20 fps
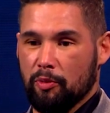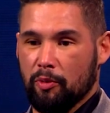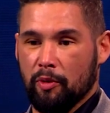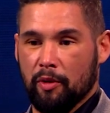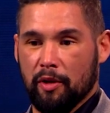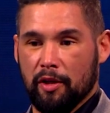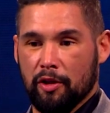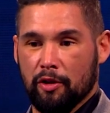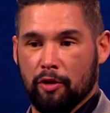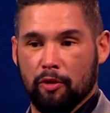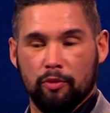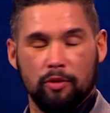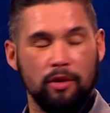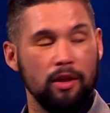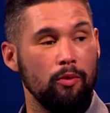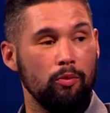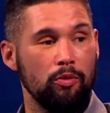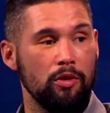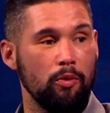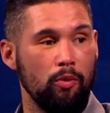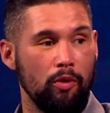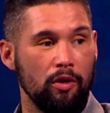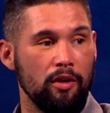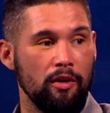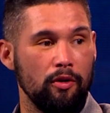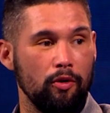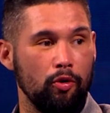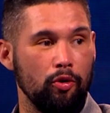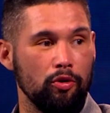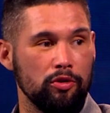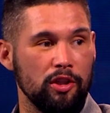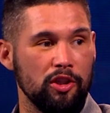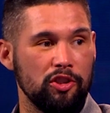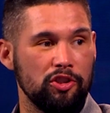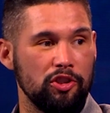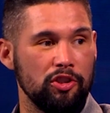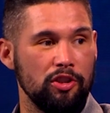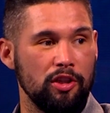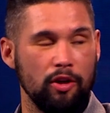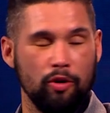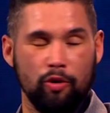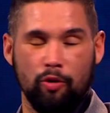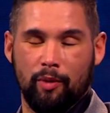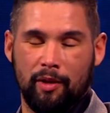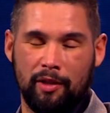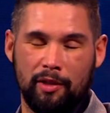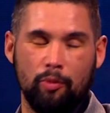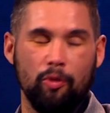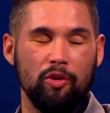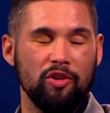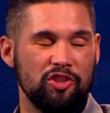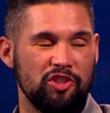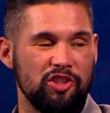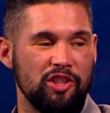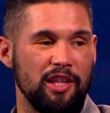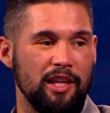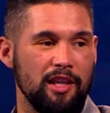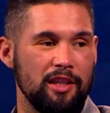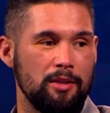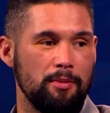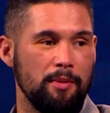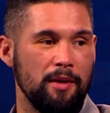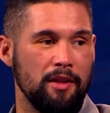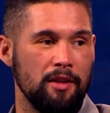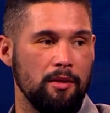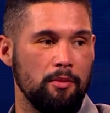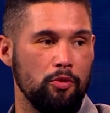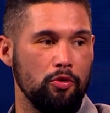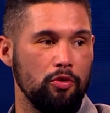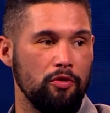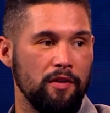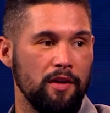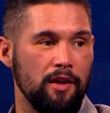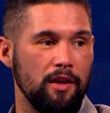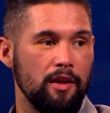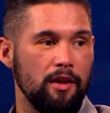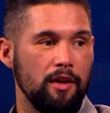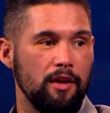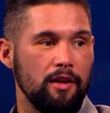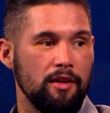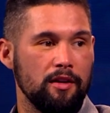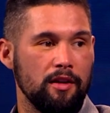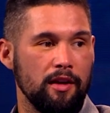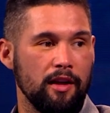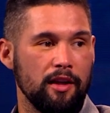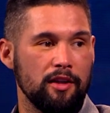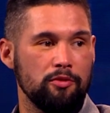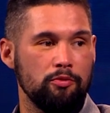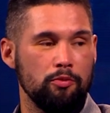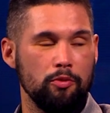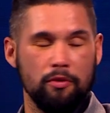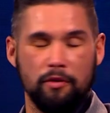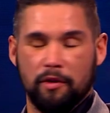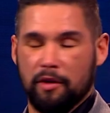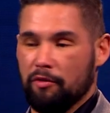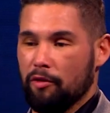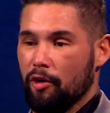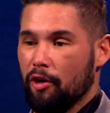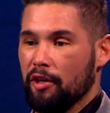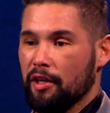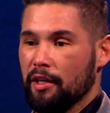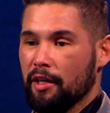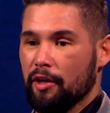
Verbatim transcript: you know, they, want to audition you, or well, they want to see you to be in the movie, the next movie, Rocky.